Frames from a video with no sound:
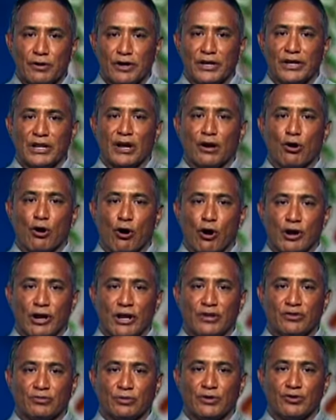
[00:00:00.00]
in
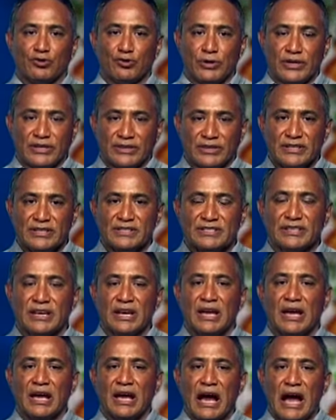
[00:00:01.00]
accordance with treaties
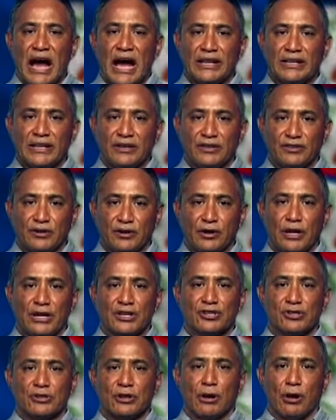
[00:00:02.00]
and
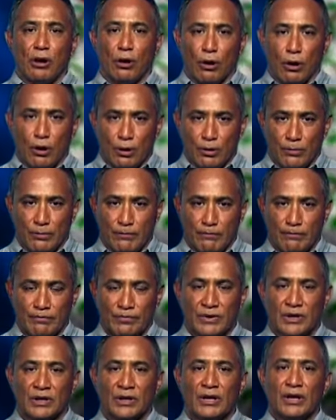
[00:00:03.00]
international law.
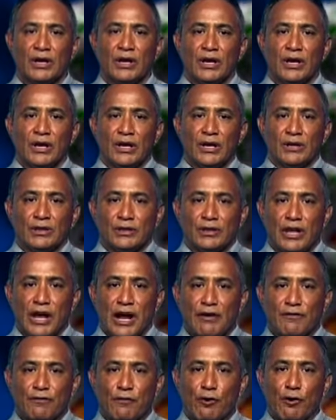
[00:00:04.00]

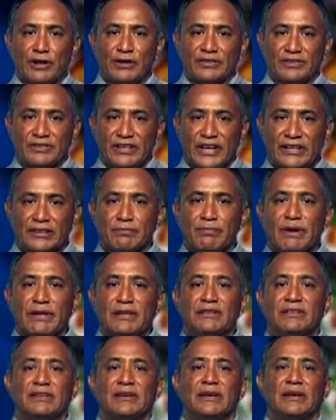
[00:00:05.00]
Therefore, the
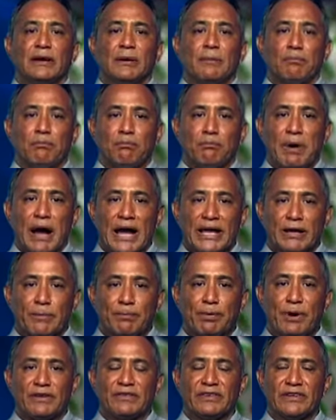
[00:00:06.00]
statement by the
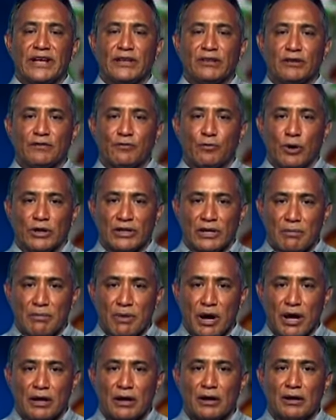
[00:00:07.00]
President of
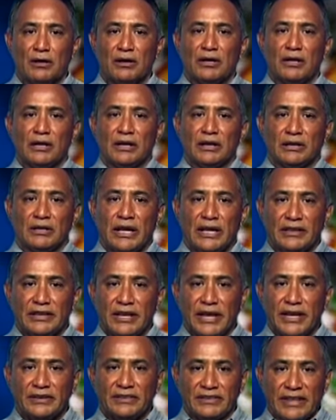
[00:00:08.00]
Guatemala that they
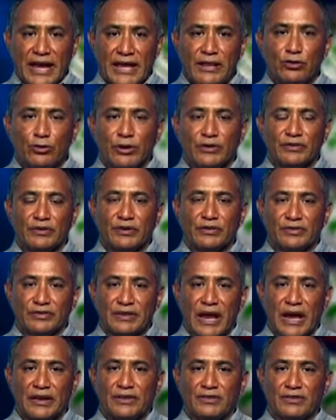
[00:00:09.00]
intend to
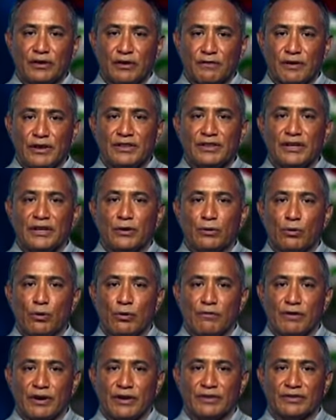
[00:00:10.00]
exercise sovereignty
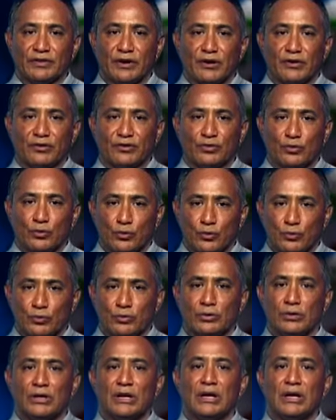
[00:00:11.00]
over the Sarstún